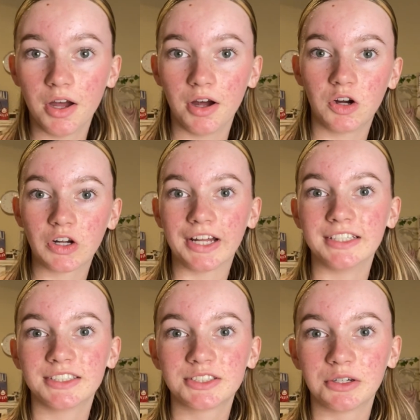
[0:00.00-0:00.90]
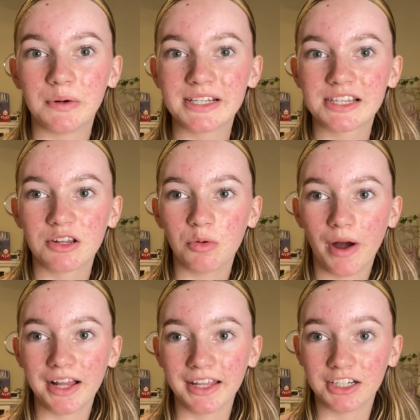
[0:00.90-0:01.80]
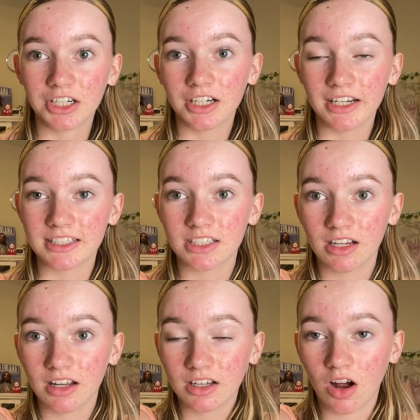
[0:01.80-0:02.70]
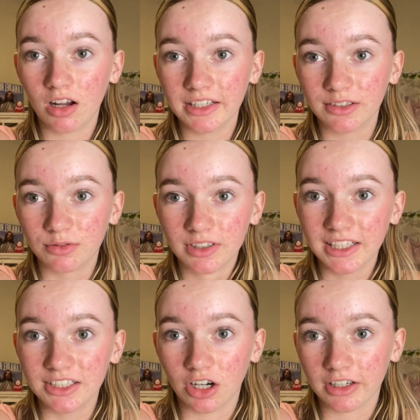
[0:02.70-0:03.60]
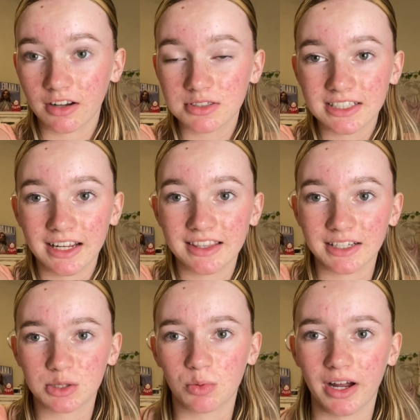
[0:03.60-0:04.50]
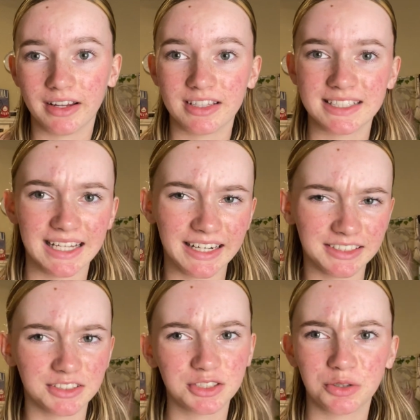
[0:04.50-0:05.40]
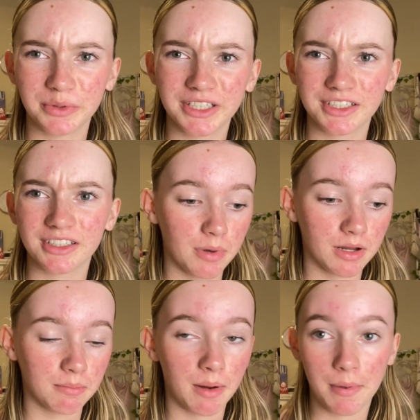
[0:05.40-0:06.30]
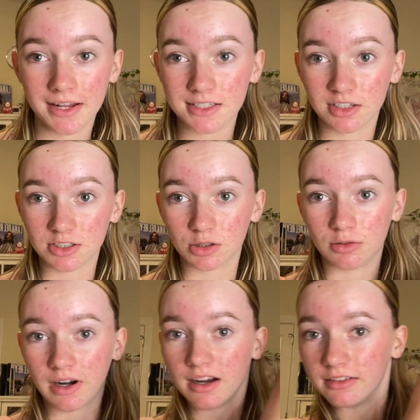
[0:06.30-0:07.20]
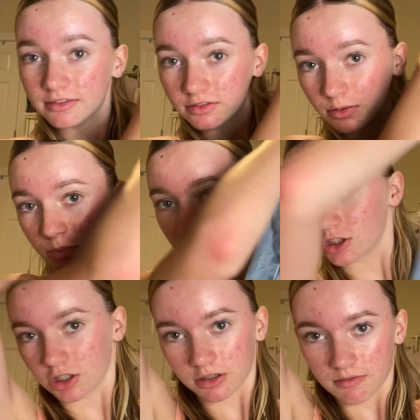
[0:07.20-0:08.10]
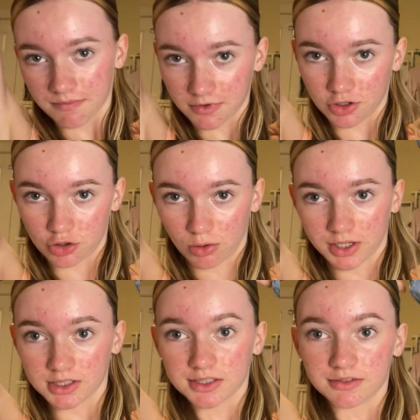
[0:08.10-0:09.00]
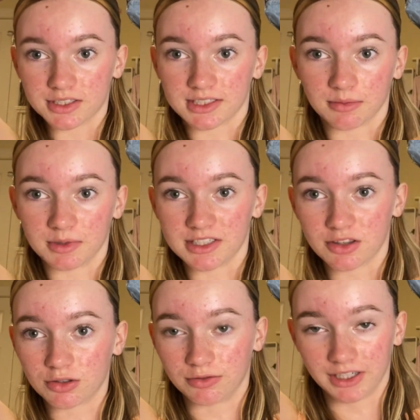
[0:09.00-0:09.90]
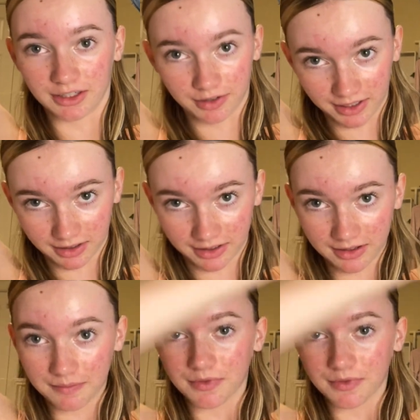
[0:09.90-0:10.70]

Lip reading: Okay, so it's a little while later. It's got like really dark outside. That's why this lighting is so weird. But my pants also arrived from Bershka. The jorts, for some reason, they're really wrinkly.